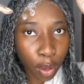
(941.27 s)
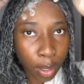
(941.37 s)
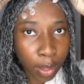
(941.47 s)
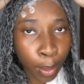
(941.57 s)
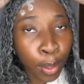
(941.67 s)
I've
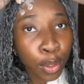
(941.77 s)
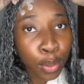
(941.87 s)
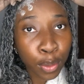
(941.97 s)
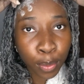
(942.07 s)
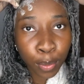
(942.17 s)
been going
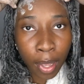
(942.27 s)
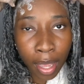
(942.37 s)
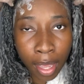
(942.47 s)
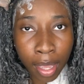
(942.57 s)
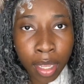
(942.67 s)
through
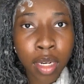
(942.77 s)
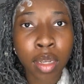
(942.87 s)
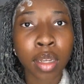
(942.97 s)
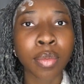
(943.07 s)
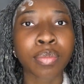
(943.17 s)

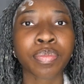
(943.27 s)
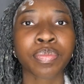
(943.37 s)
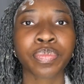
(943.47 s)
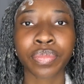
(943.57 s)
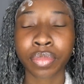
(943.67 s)
and
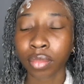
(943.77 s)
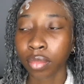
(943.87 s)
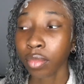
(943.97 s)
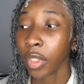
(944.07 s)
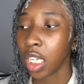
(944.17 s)

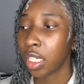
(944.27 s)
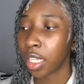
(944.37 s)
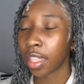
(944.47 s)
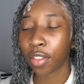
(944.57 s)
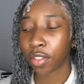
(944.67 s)

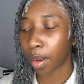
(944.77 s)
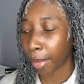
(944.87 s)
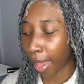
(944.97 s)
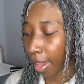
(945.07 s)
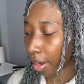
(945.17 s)
did the other side of
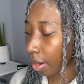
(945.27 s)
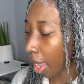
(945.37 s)
my hair.